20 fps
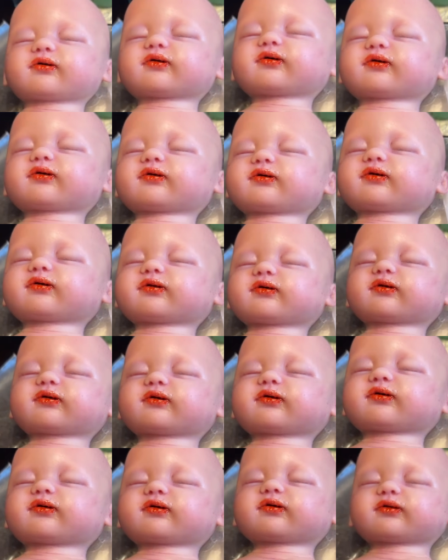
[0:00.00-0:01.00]
Isn't
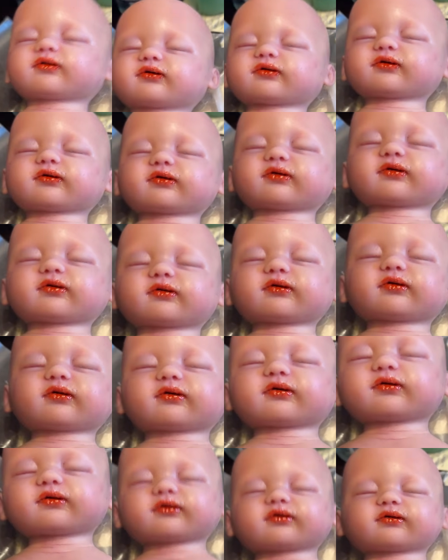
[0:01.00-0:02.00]
she beautiful?
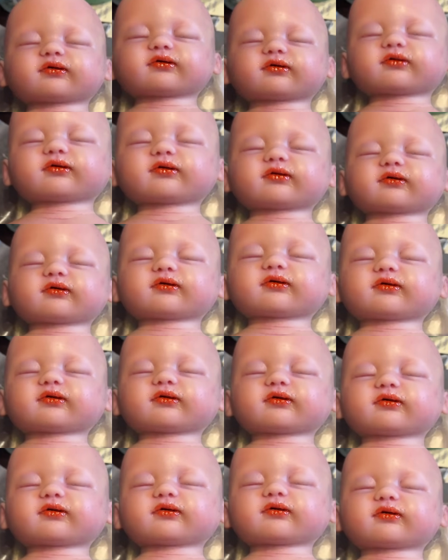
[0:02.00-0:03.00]
Thank you, Baby
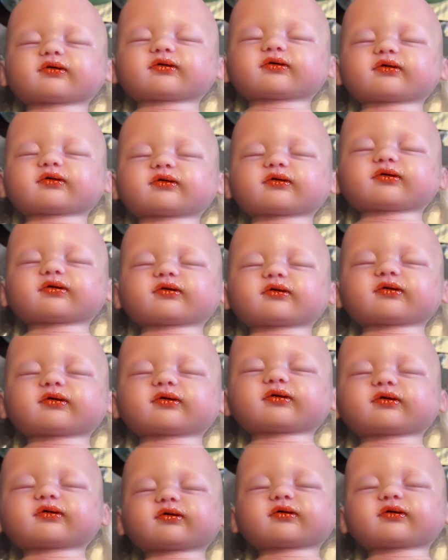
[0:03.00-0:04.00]
Peach. Thank you,
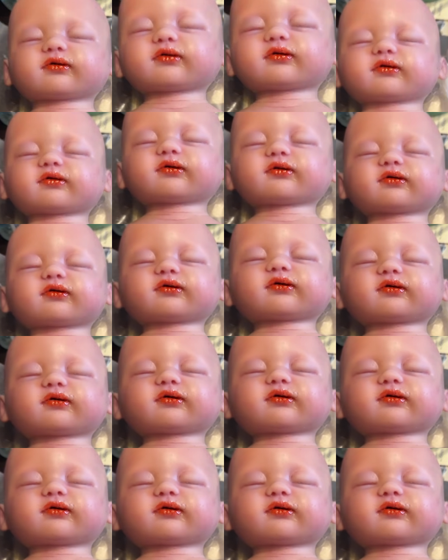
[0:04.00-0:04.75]
sweetheart.